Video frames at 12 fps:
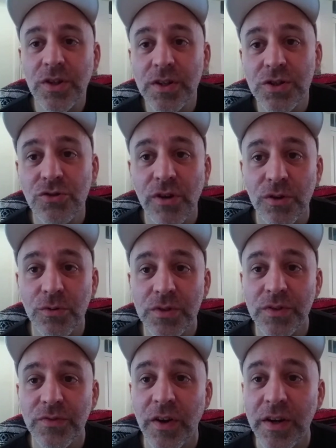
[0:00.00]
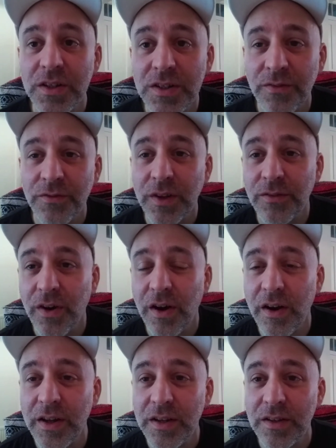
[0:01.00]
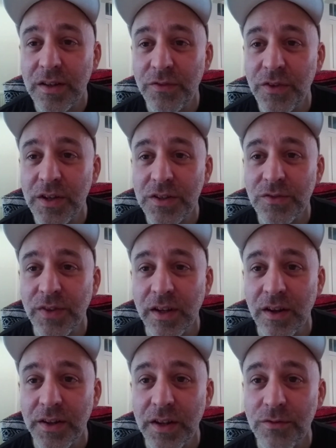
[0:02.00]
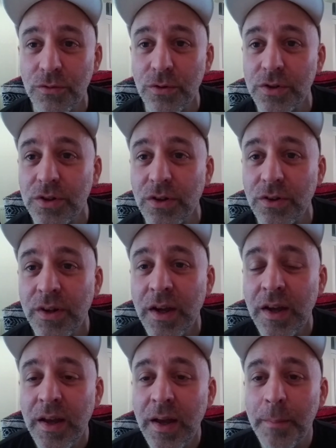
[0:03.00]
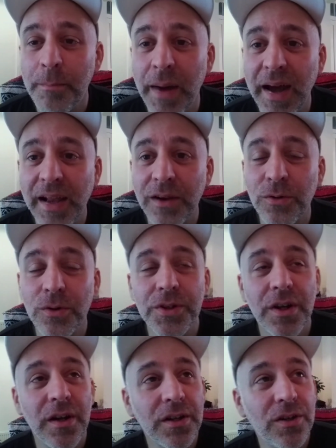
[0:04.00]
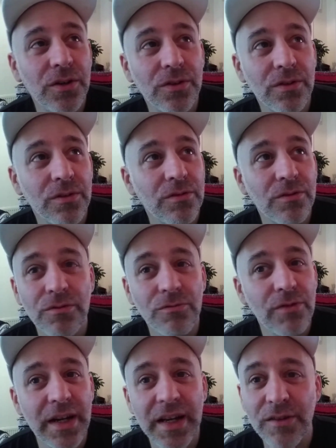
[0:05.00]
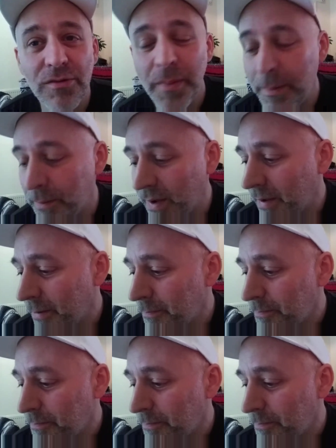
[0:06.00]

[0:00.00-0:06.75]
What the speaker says: I struggled to find something that the first thing I'd ever ordered on mail order, I couldn't really remember.